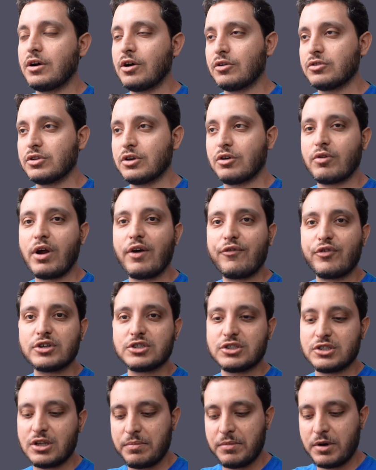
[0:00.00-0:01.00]
on the
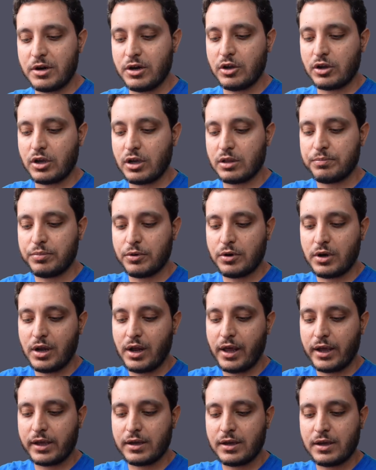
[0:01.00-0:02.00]
reference number you can put it
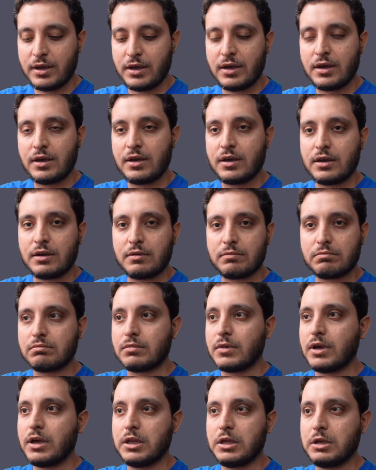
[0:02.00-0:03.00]
like
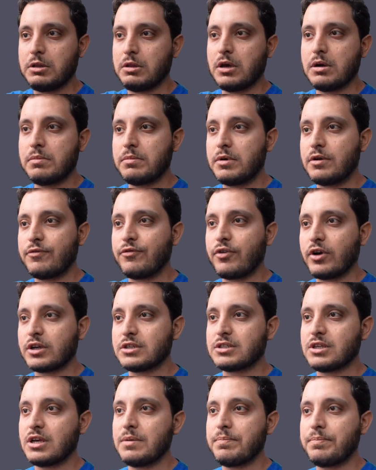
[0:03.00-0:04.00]
any number, for
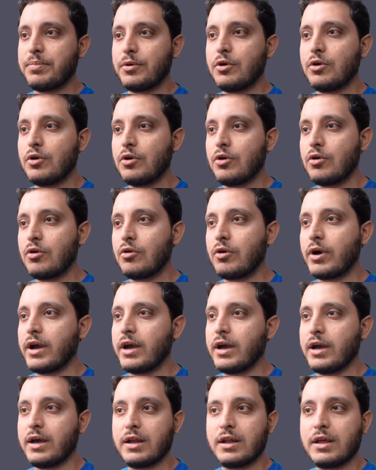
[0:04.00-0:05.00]
example,
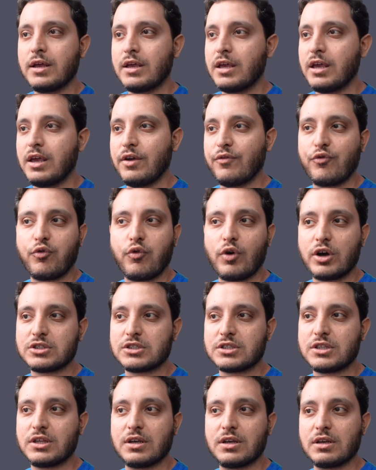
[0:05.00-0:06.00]
and if
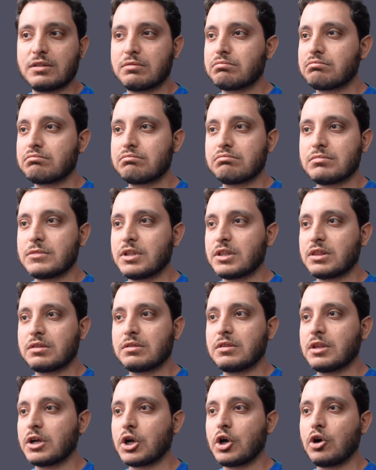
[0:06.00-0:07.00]
what's the
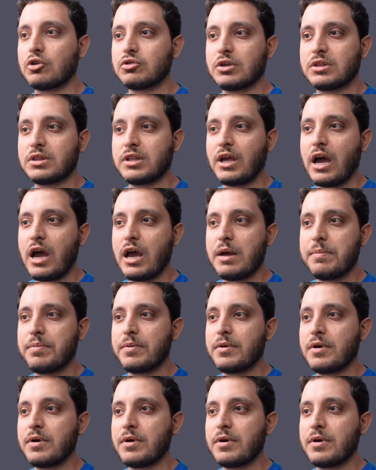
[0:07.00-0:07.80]
content type,